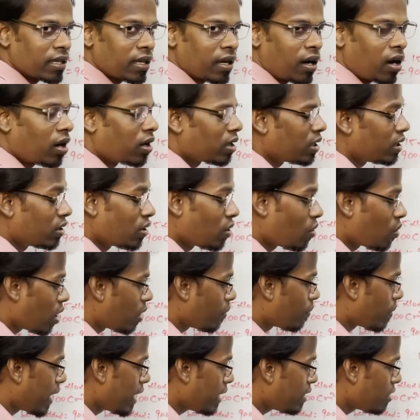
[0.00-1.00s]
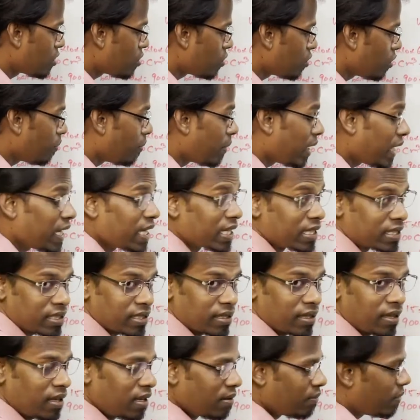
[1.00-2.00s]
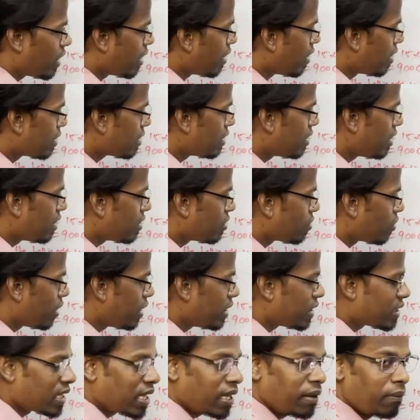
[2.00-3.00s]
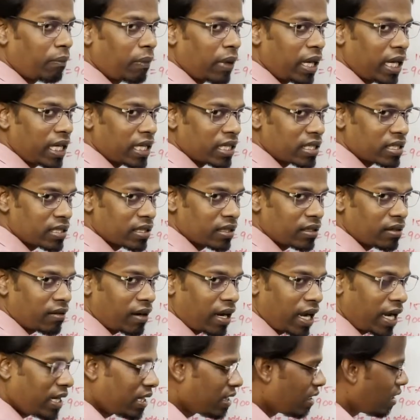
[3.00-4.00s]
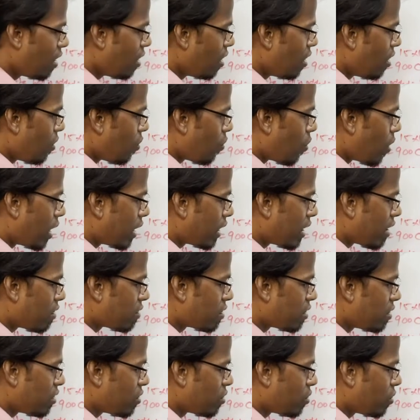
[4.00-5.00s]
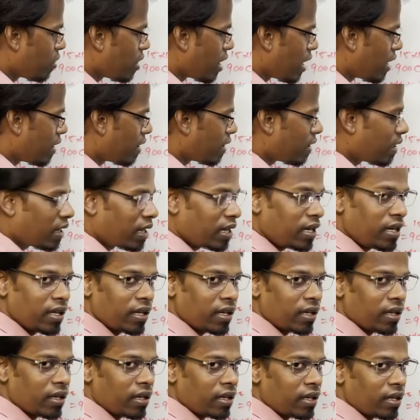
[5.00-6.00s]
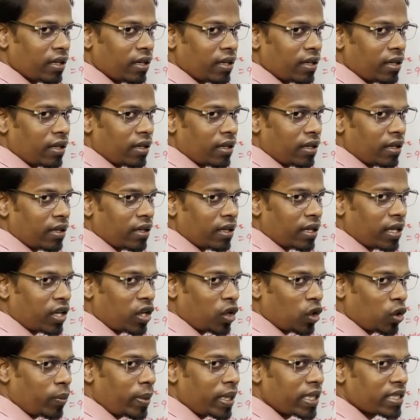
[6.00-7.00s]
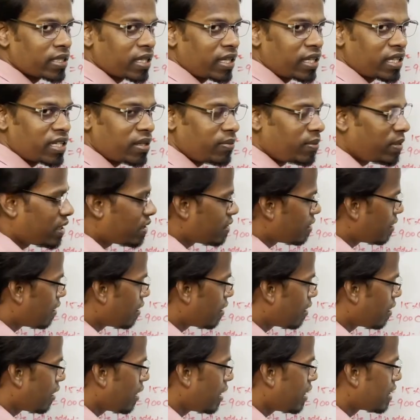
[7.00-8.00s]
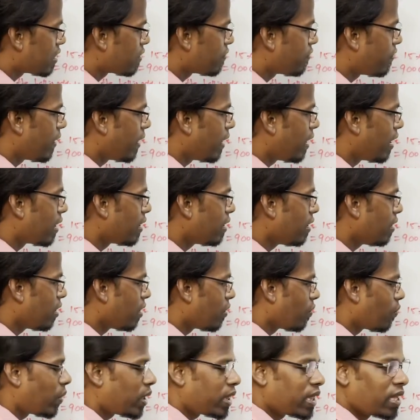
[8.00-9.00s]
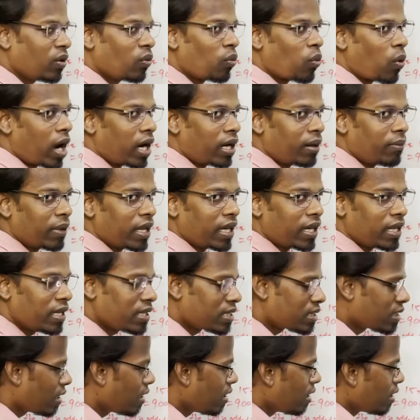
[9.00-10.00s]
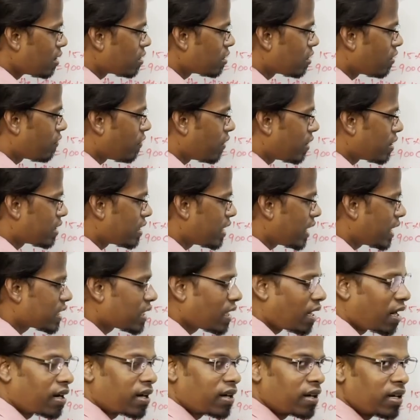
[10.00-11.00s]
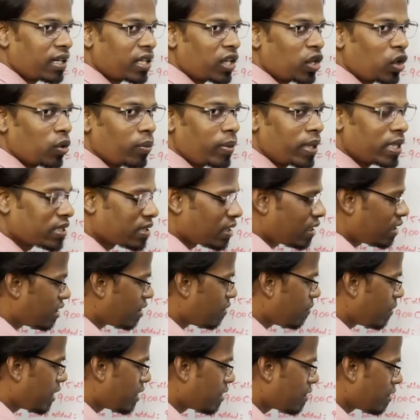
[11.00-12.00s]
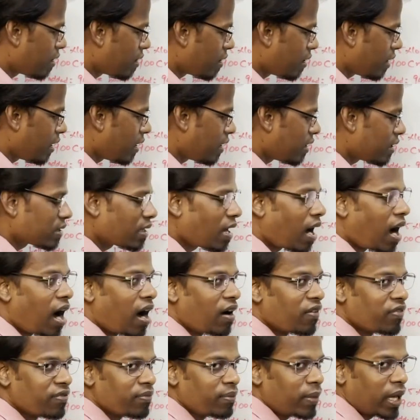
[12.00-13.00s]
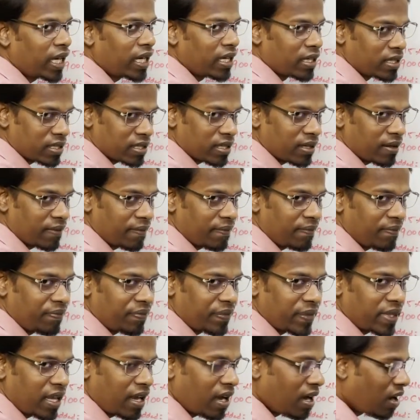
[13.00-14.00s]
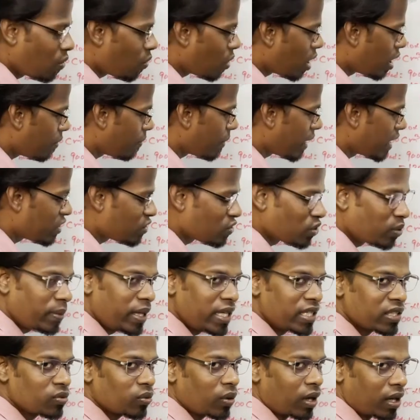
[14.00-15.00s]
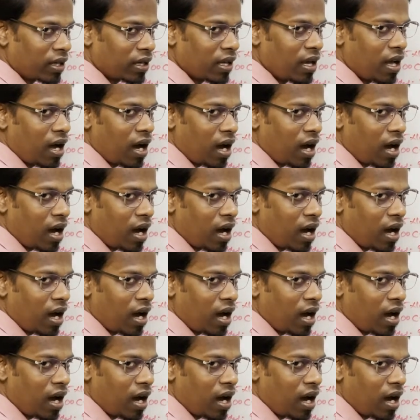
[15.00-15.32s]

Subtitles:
No, 1 by 2 minutes, because this one is a minute, right? 1200 cubic centimeter is filled within 1 minute. So for 600 cubic centimeter, it is half minute. Yeah, 1 by 2 means what?